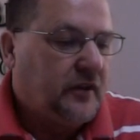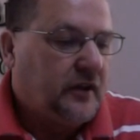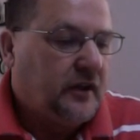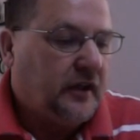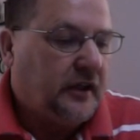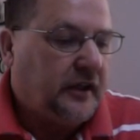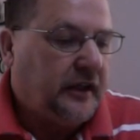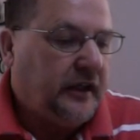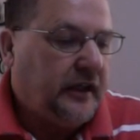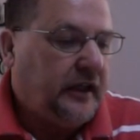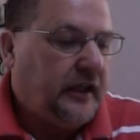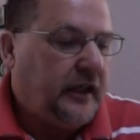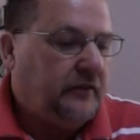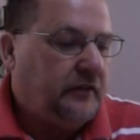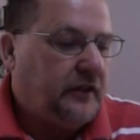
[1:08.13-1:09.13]
Indeed,
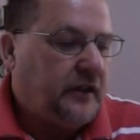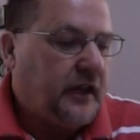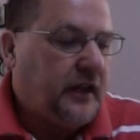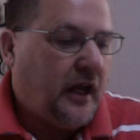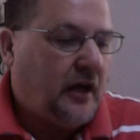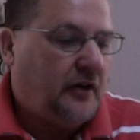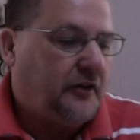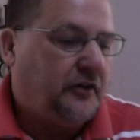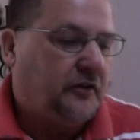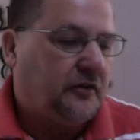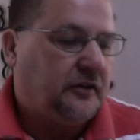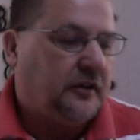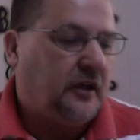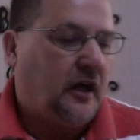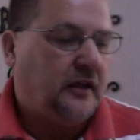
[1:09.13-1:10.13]
even now you are
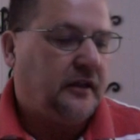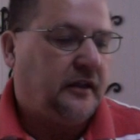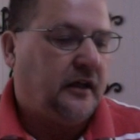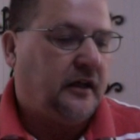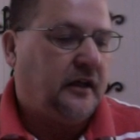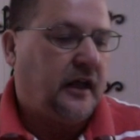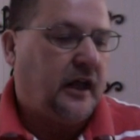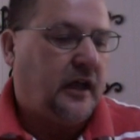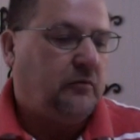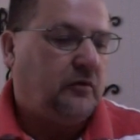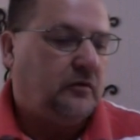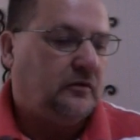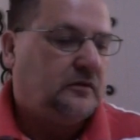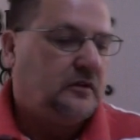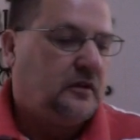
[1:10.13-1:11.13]
not yet
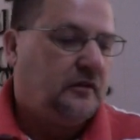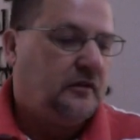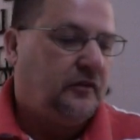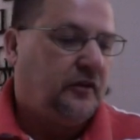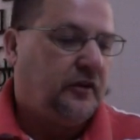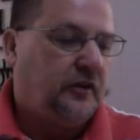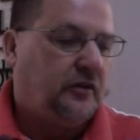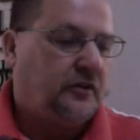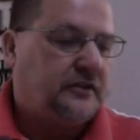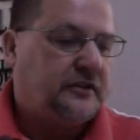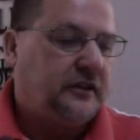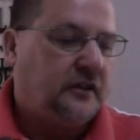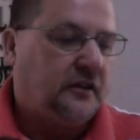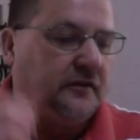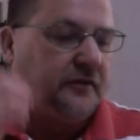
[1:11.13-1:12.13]
able, for you are
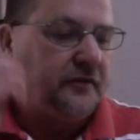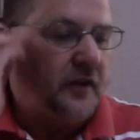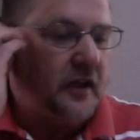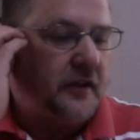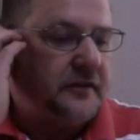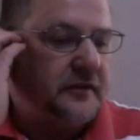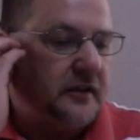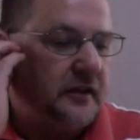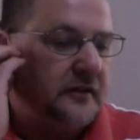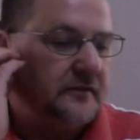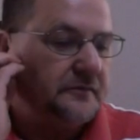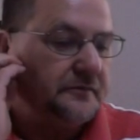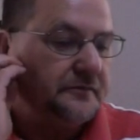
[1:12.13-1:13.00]
still fleshly.